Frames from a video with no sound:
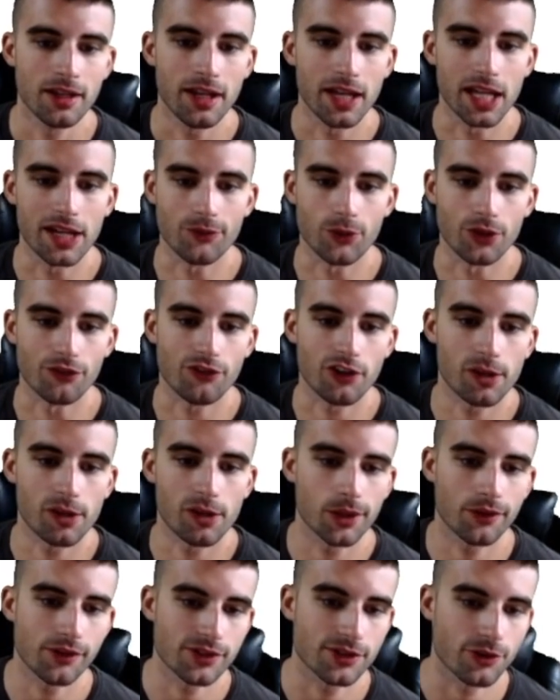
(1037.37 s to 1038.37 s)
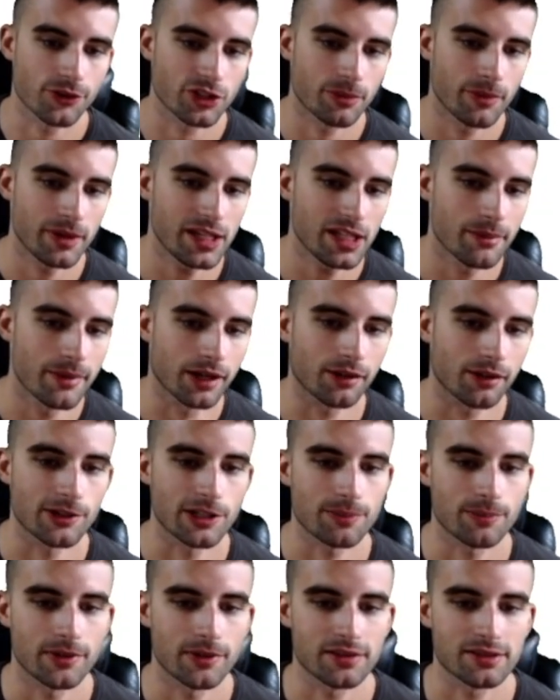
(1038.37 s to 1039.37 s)
And if you want to follow me over on social media, I'm at
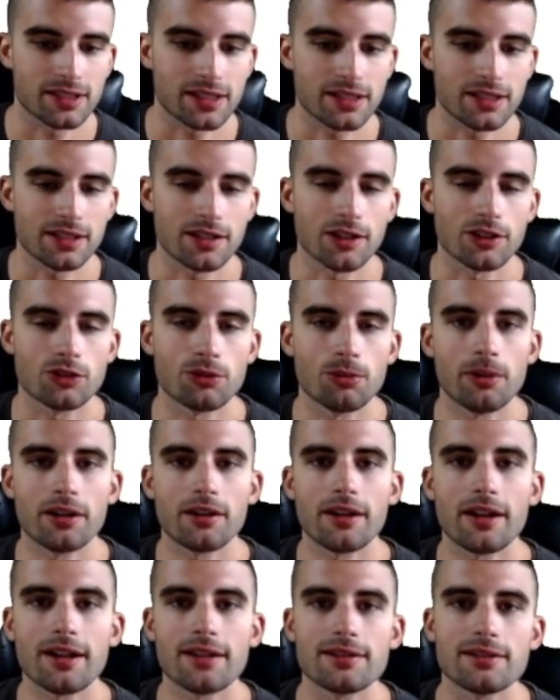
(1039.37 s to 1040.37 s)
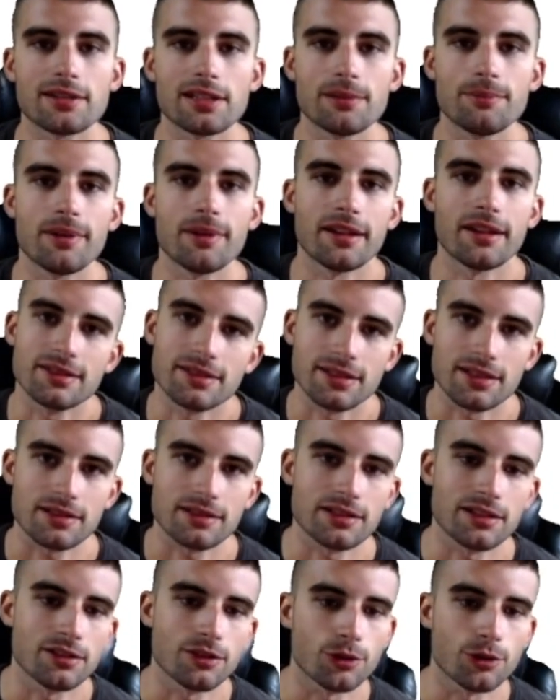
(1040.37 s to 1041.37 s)
ChrisPennell16 on Twitter and
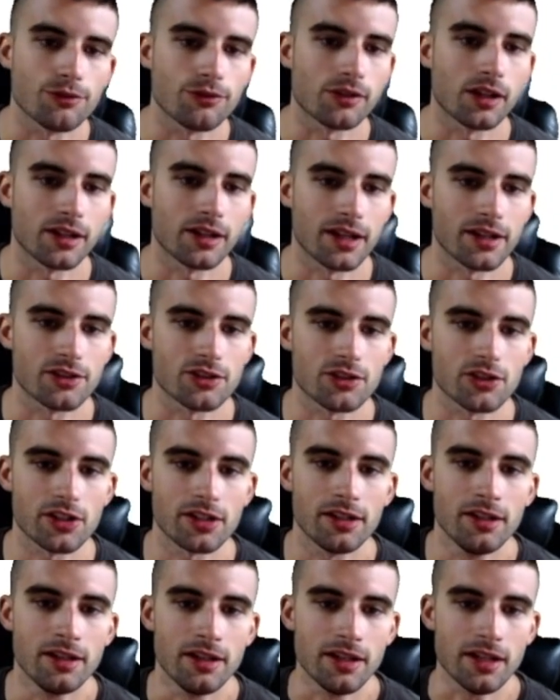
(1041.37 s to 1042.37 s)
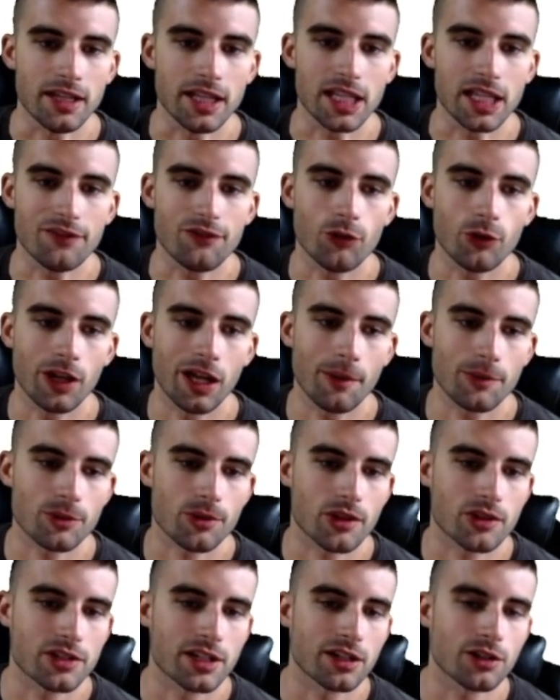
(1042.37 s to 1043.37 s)
CPenn16 over on IG. And if you want to help
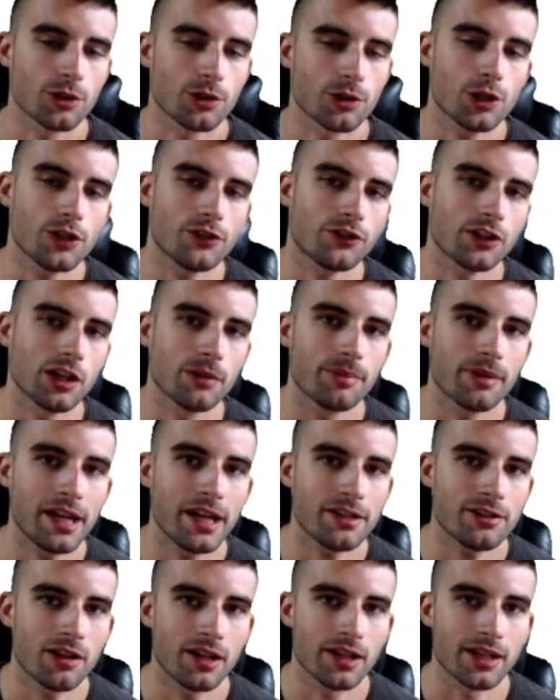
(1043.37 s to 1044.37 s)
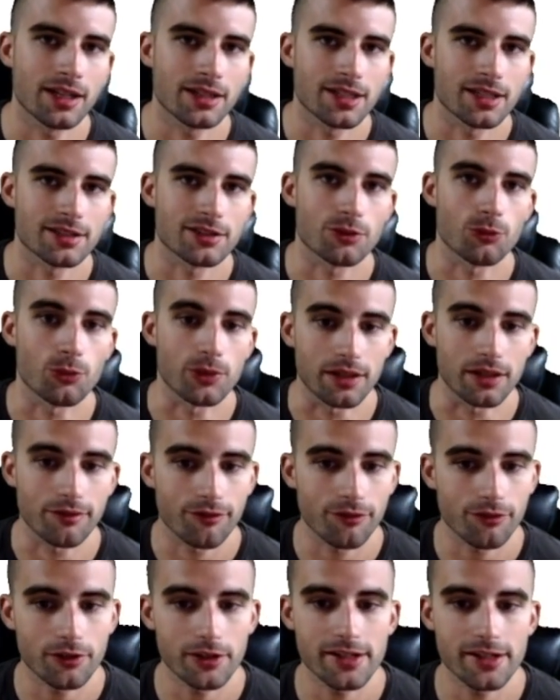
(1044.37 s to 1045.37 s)
support the channel over on Patreon and get this week
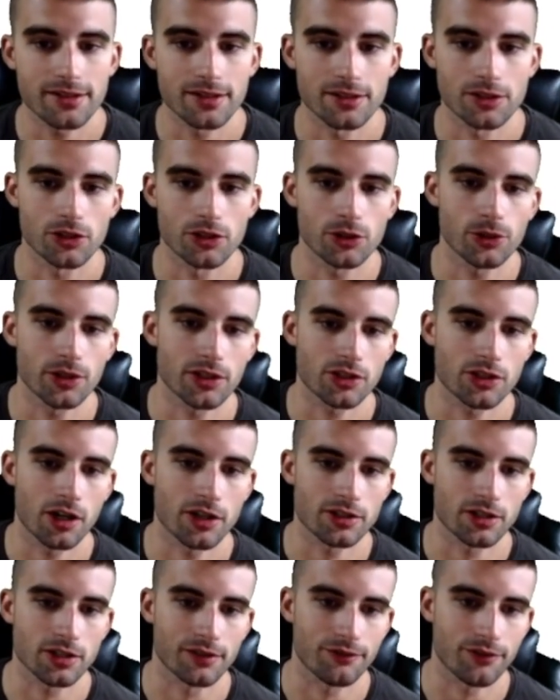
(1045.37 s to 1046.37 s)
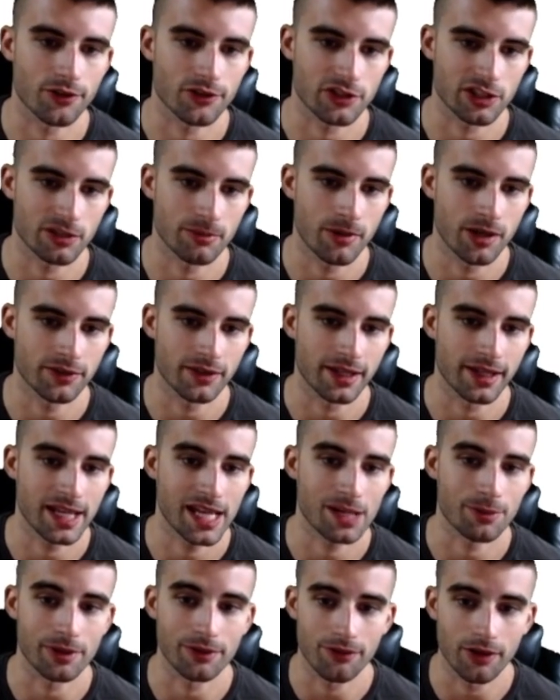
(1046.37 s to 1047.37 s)
free, since you do get charged on the first of the month, I
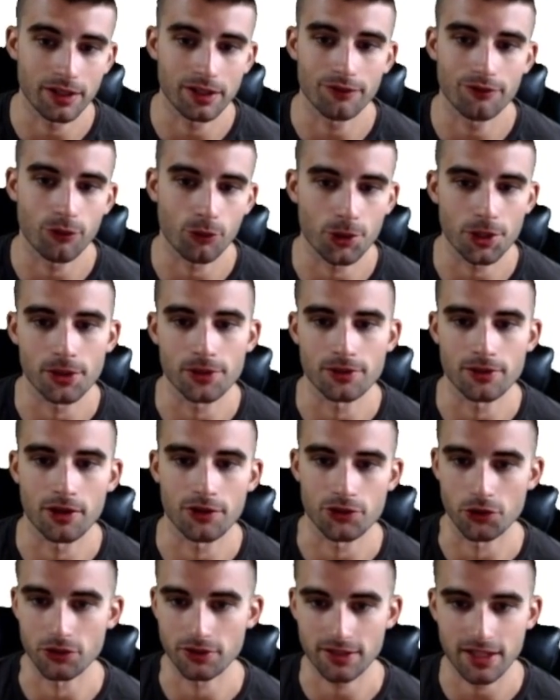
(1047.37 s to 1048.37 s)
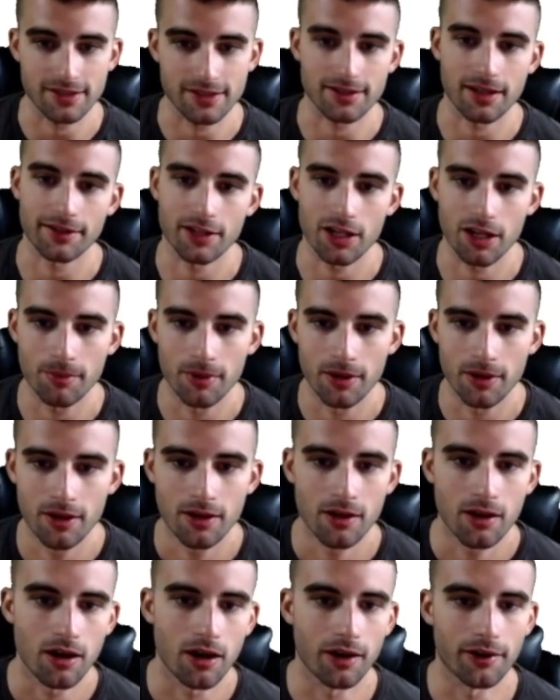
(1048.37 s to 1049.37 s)
can refund it for you as long as you stay signed up
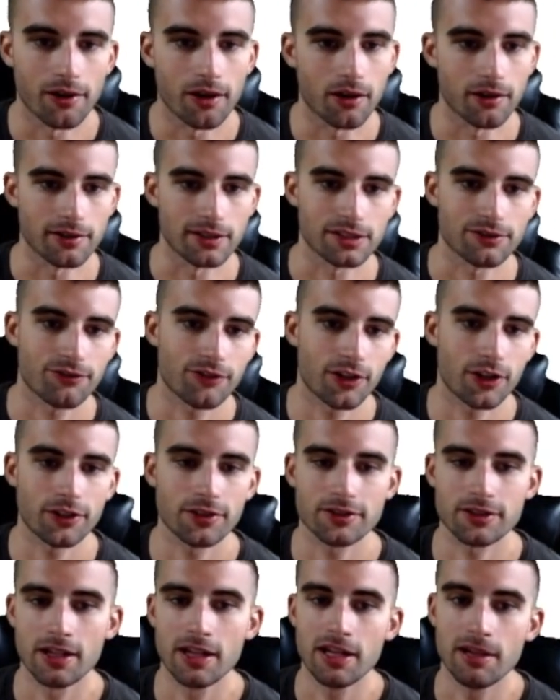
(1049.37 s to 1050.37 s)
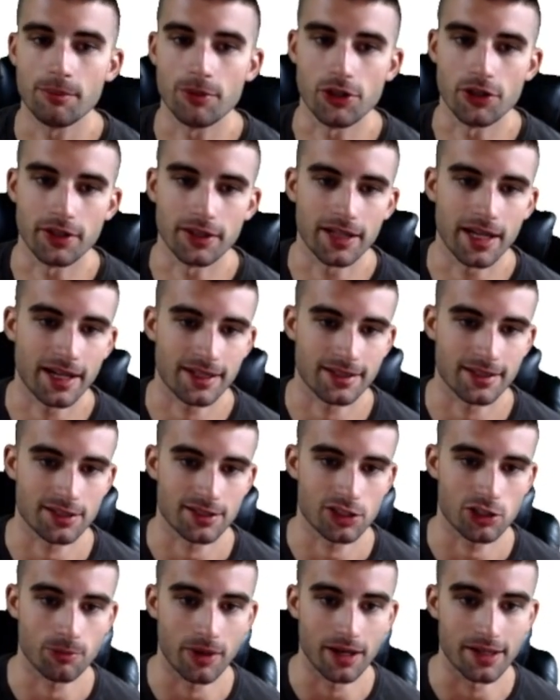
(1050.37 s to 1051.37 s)
on August 1st. But you get access
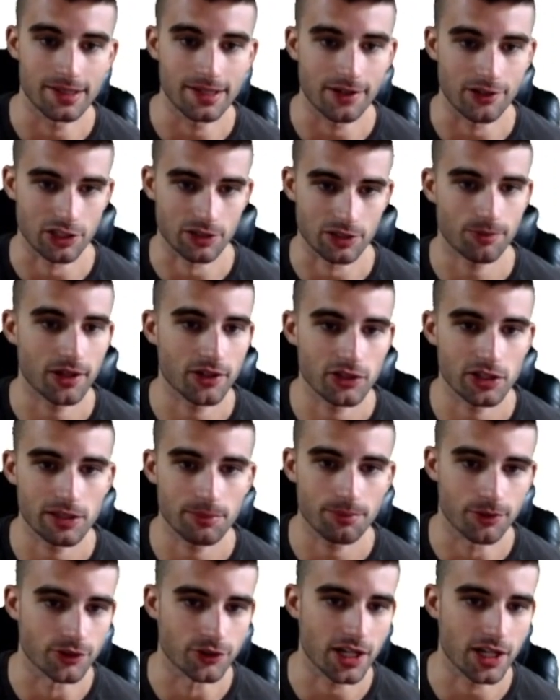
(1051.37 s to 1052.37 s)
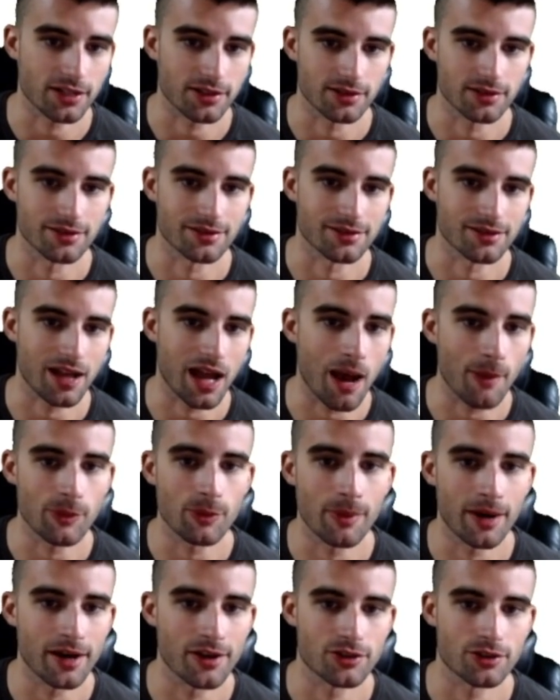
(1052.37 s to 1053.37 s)
to my entire spreadsheet, projections,
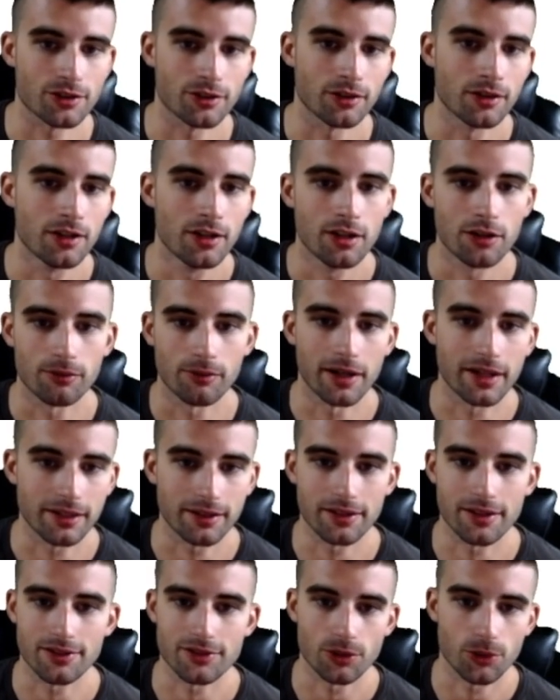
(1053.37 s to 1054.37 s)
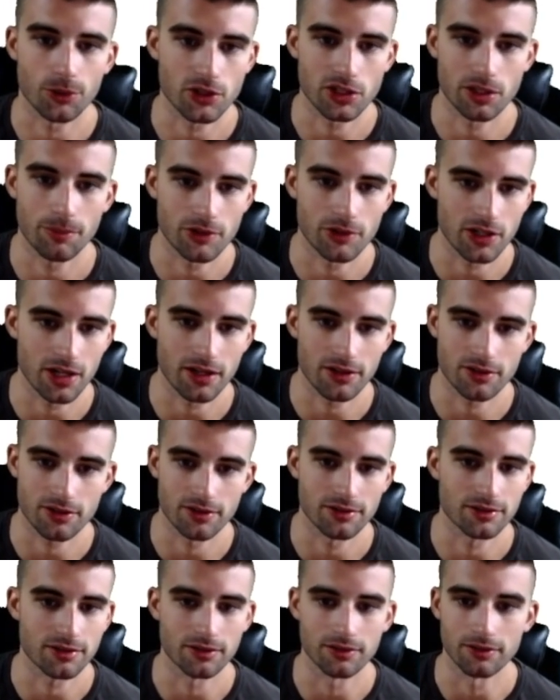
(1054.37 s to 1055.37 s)
optimizer, rankings, ownership
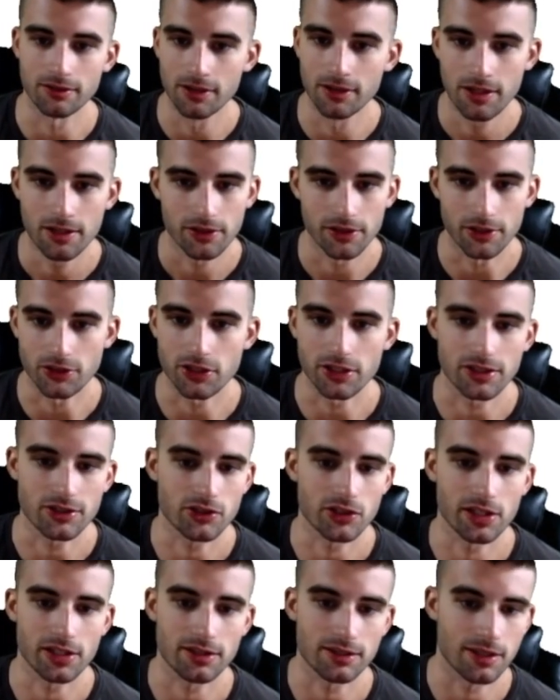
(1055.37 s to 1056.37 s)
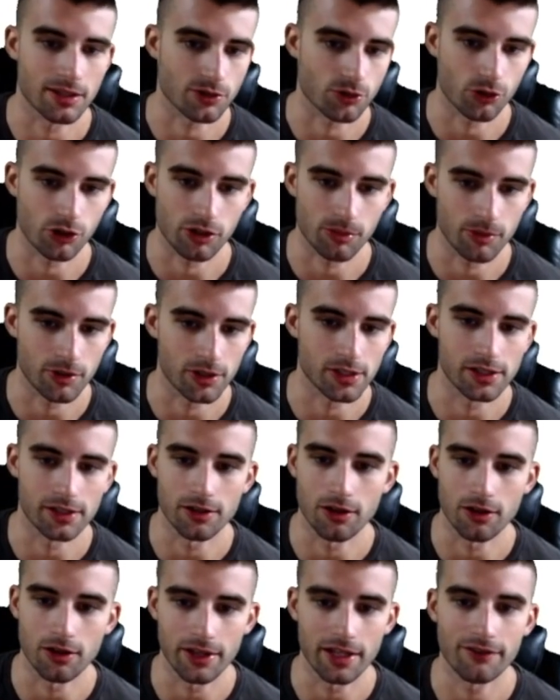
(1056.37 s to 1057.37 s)
projections, and the cheat sheets, Discord community, and
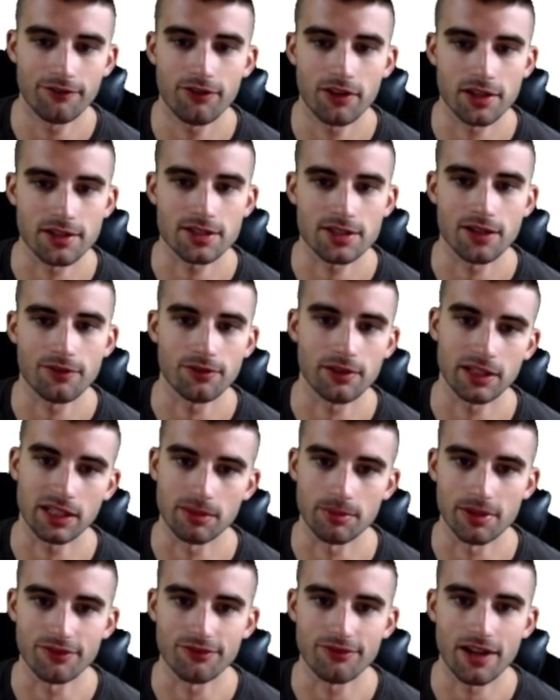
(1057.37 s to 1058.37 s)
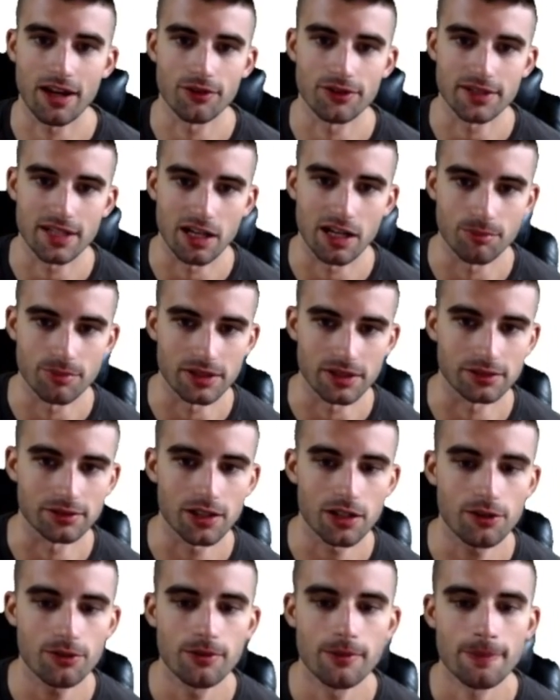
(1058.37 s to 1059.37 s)
all that fun stuff. Link can be found down
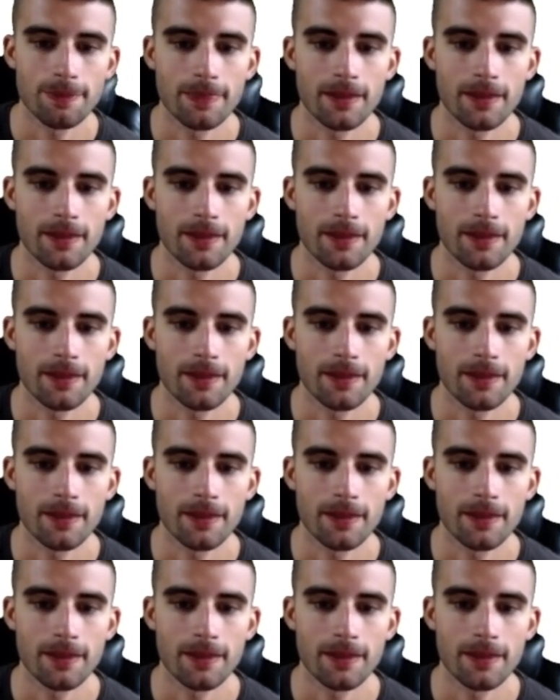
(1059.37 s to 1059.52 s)
below.